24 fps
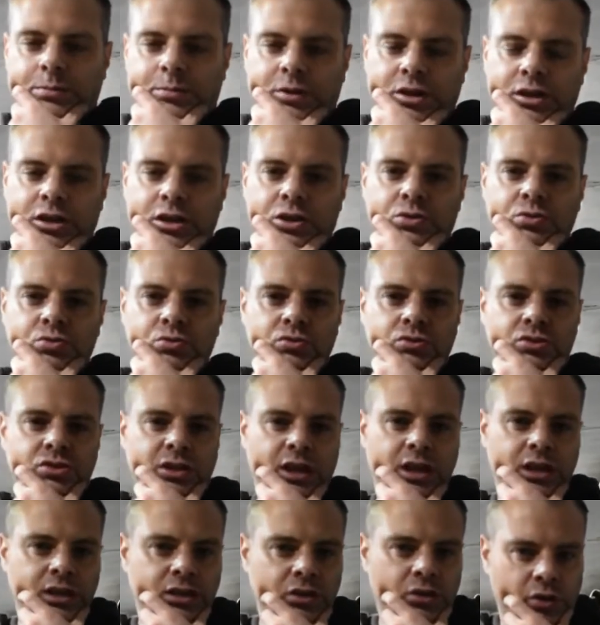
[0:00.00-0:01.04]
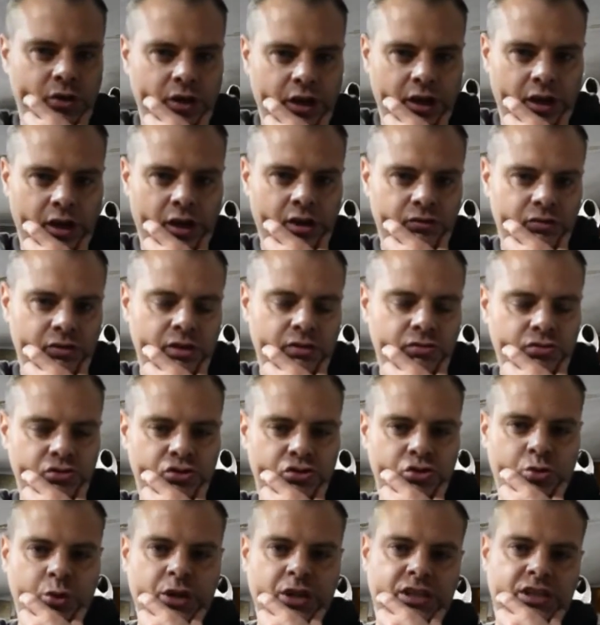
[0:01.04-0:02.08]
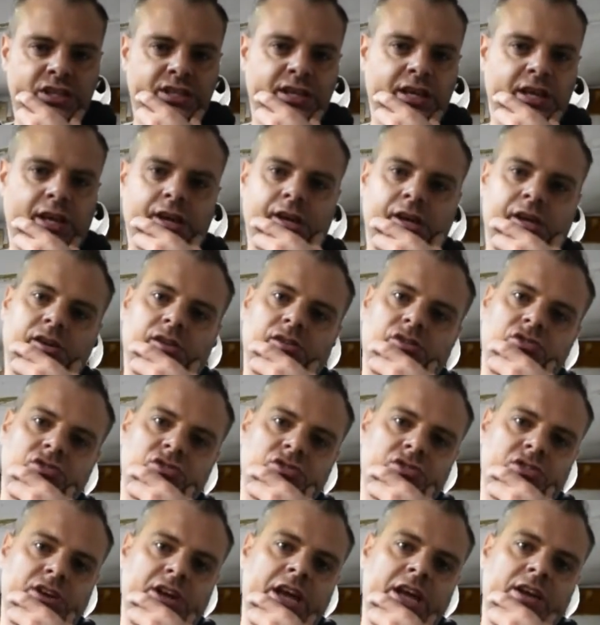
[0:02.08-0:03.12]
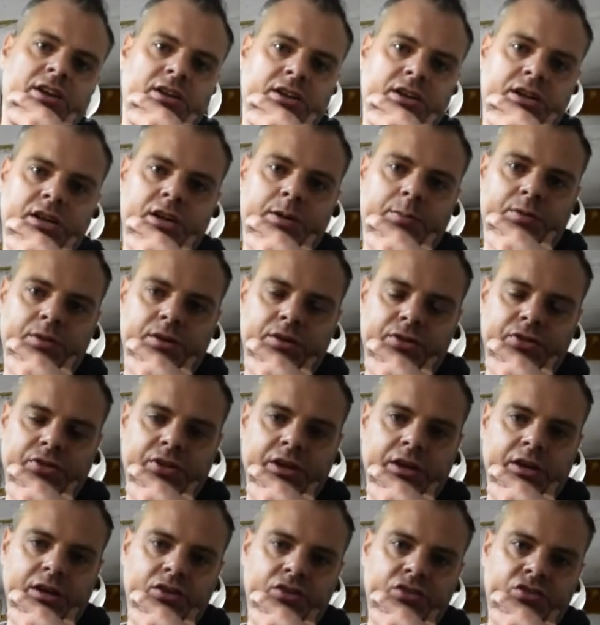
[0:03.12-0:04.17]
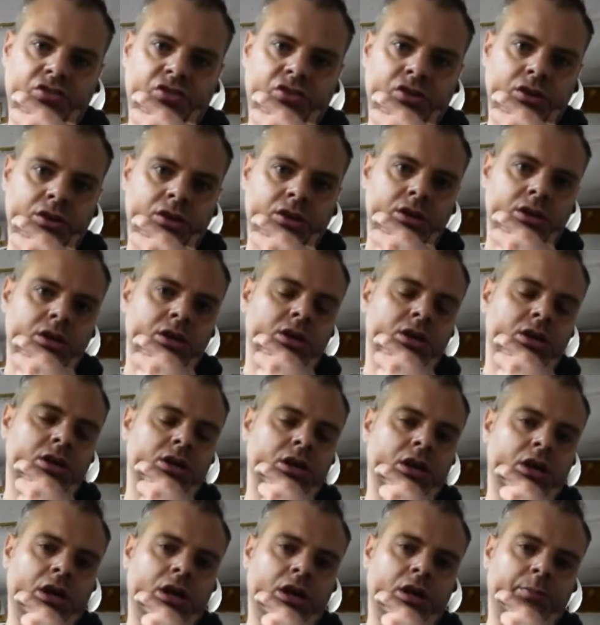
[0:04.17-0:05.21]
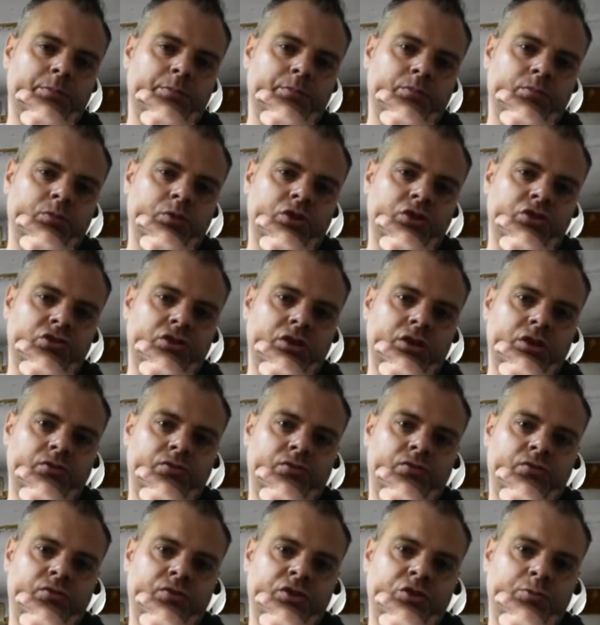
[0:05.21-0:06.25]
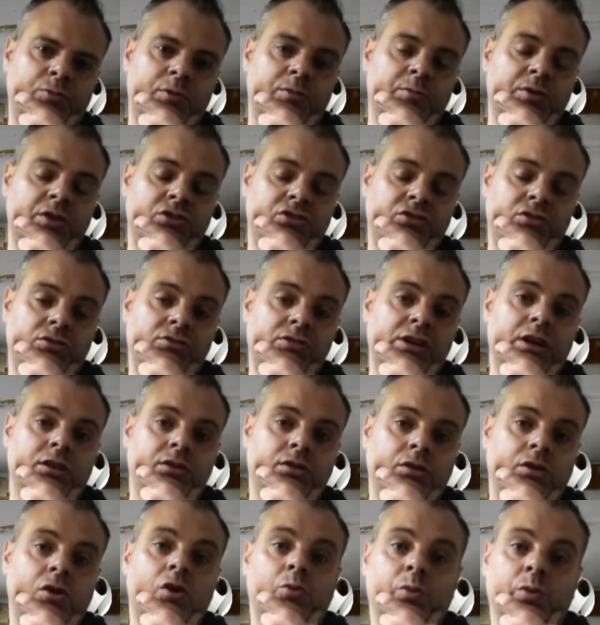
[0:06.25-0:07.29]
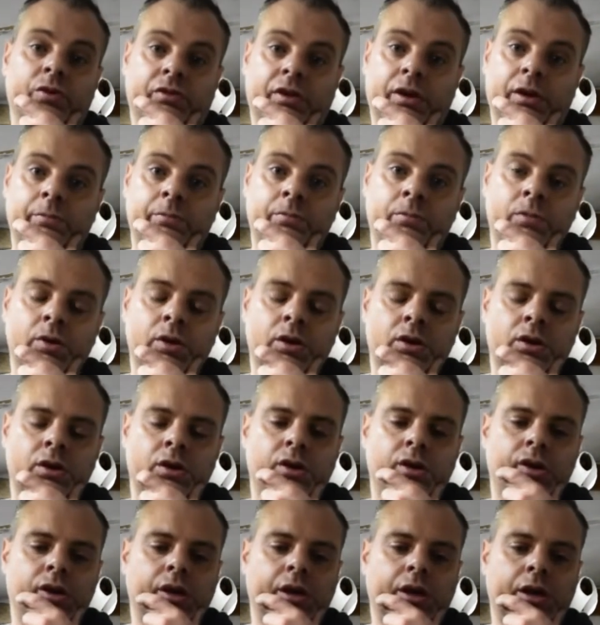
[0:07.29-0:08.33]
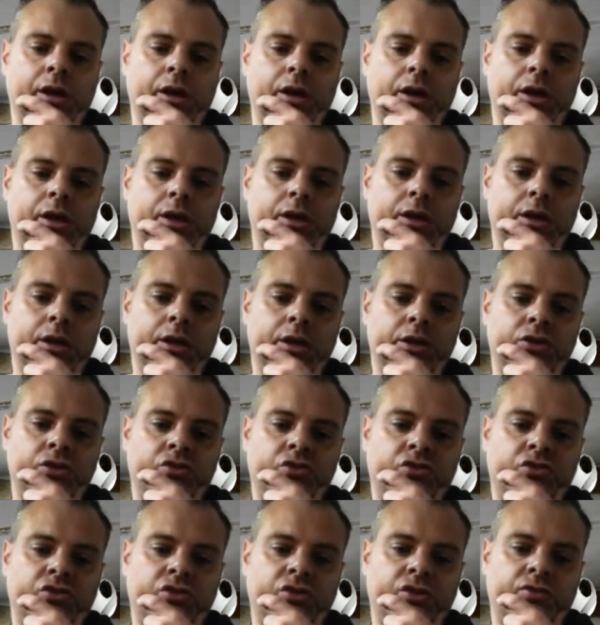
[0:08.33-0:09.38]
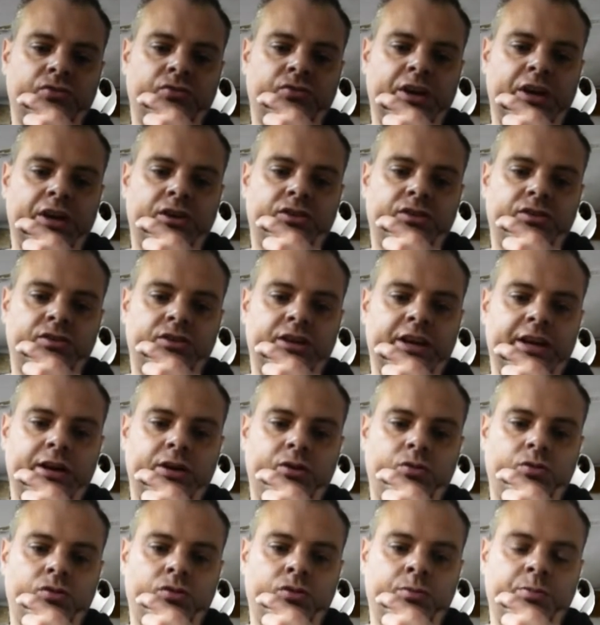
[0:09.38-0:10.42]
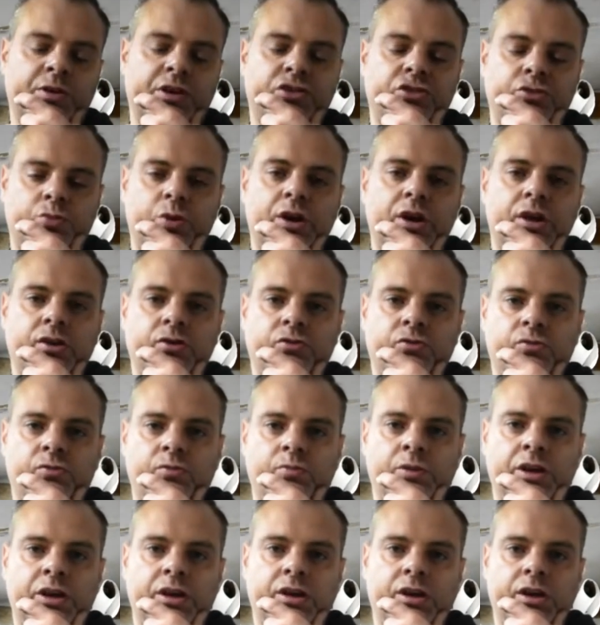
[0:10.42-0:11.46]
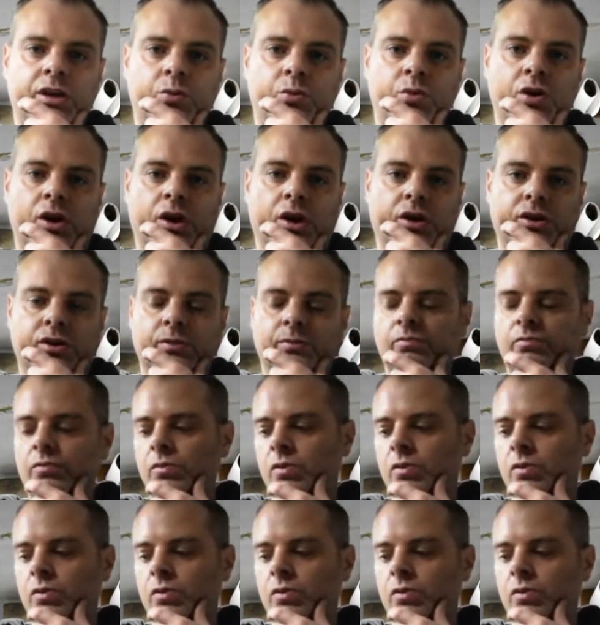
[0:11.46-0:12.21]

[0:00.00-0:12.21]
my own take on it. I've kind of tweaked it and added a couple of things, because um, I've experimented around a lot with it and found out the best way of making it work.